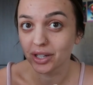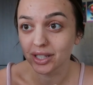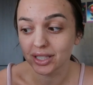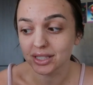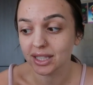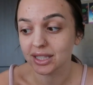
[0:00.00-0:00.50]

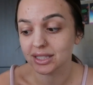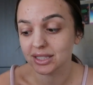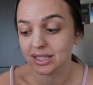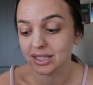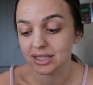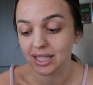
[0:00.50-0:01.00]
cookies. Like this
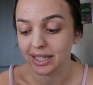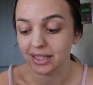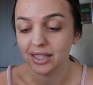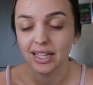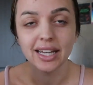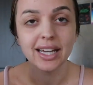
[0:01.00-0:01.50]
is
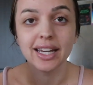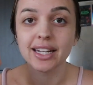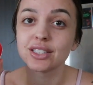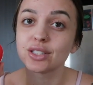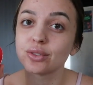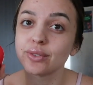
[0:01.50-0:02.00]
insane. It
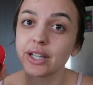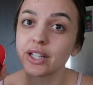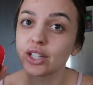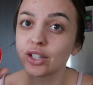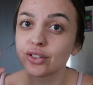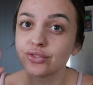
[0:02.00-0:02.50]
is a
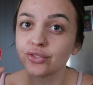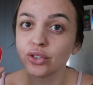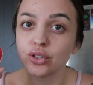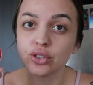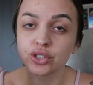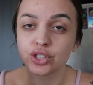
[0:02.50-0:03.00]
regular full